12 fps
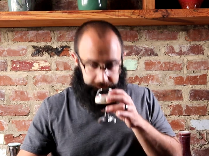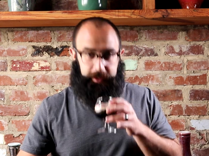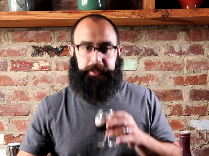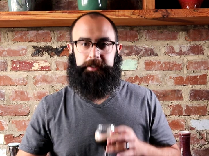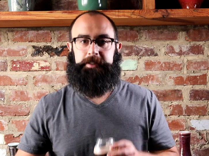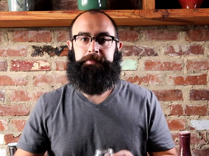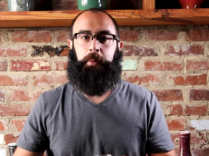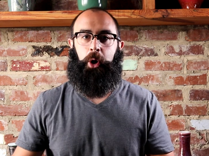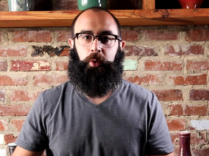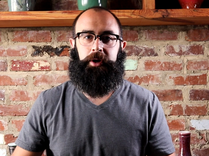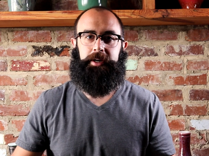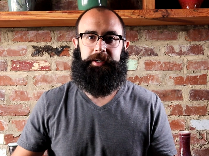
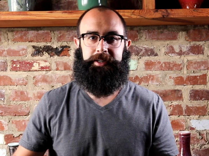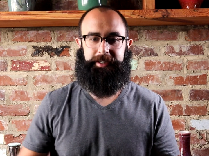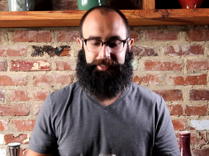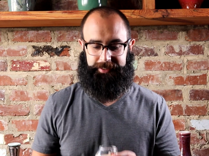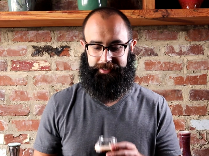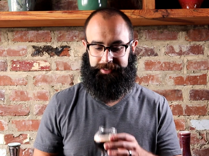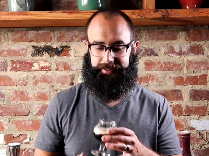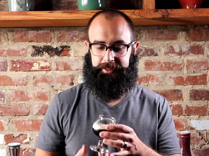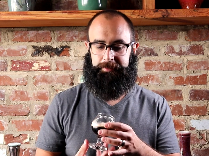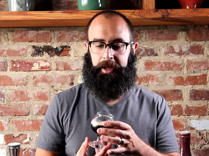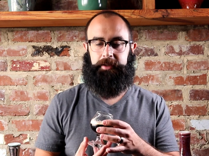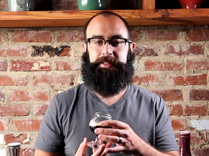Smoke
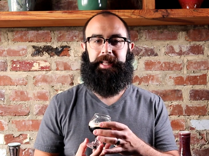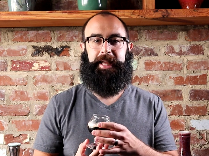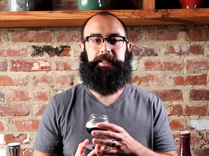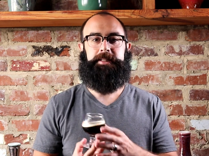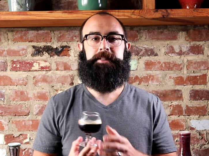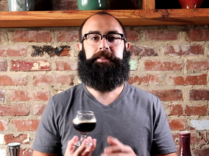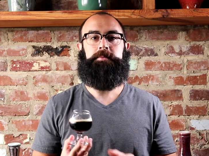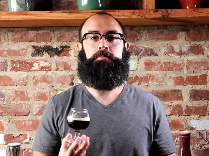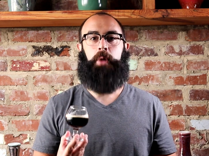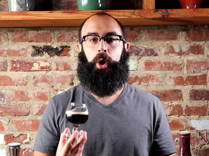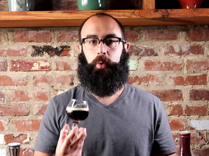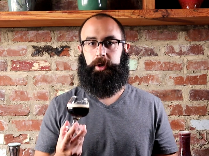smells like
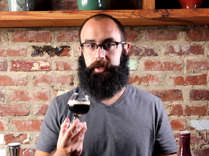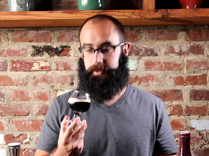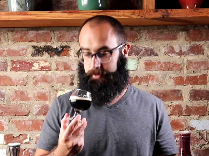smoke.